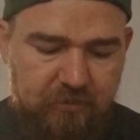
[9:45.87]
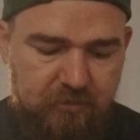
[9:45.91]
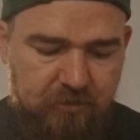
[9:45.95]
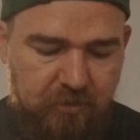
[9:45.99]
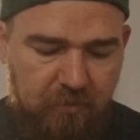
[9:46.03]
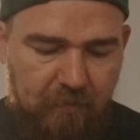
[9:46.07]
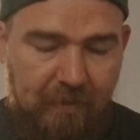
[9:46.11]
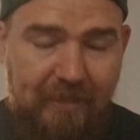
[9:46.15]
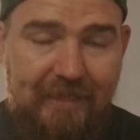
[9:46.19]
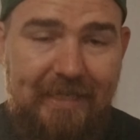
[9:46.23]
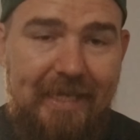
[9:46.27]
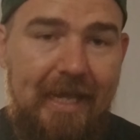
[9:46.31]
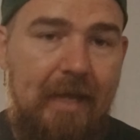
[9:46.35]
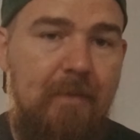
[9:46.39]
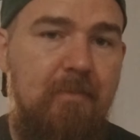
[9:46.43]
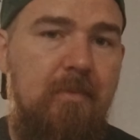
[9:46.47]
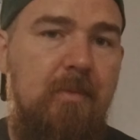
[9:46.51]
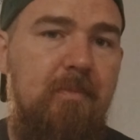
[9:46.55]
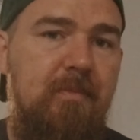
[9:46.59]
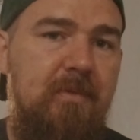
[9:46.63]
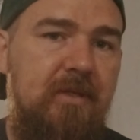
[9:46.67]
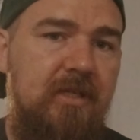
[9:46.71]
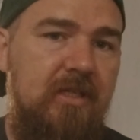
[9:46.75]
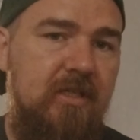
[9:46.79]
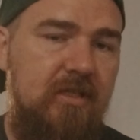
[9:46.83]
So again,
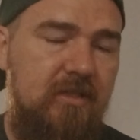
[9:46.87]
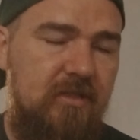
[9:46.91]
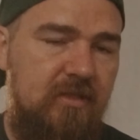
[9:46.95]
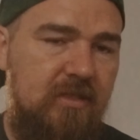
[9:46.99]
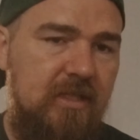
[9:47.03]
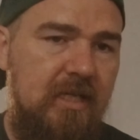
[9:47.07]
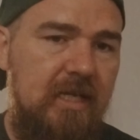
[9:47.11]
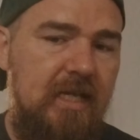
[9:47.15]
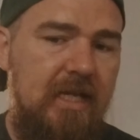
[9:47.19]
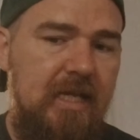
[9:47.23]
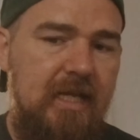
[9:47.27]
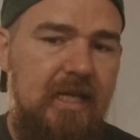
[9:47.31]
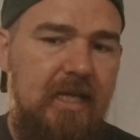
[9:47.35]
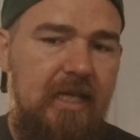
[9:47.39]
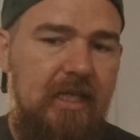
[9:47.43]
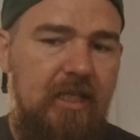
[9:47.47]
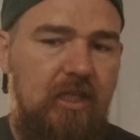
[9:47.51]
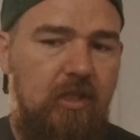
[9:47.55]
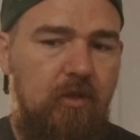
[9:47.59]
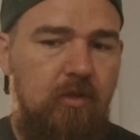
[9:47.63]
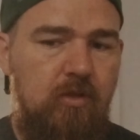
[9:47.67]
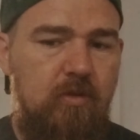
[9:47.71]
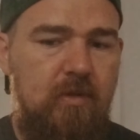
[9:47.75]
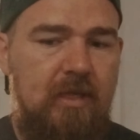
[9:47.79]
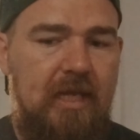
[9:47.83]
but because
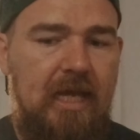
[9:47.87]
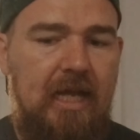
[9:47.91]
you